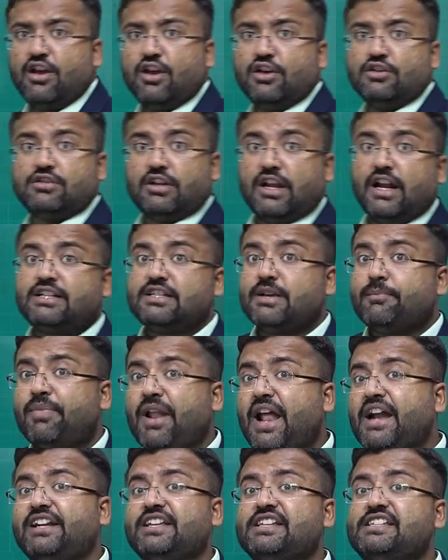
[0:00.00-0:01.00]
So let's
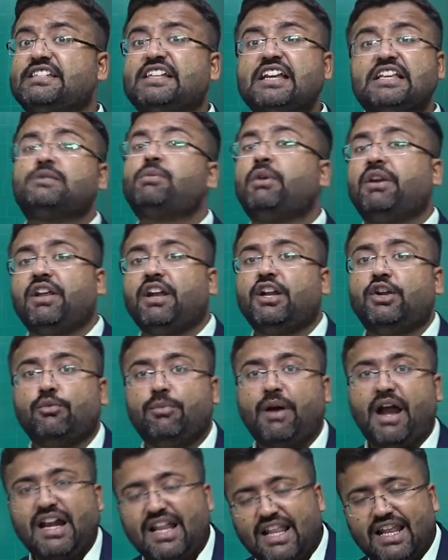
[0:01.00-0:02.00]
apply distance between two
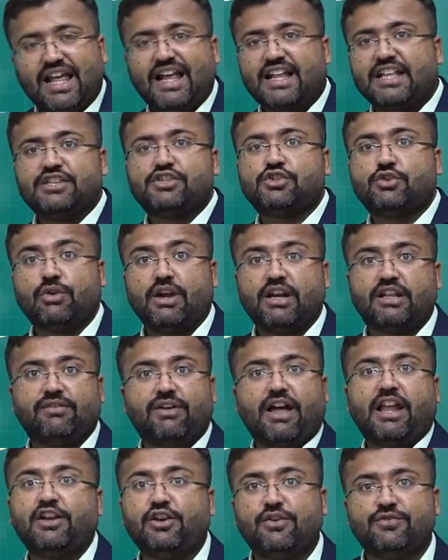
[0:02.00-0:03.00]
parallel lines to get the
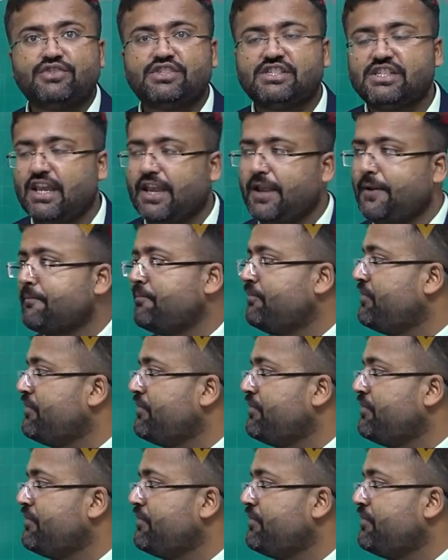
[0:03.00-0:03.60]
value of c.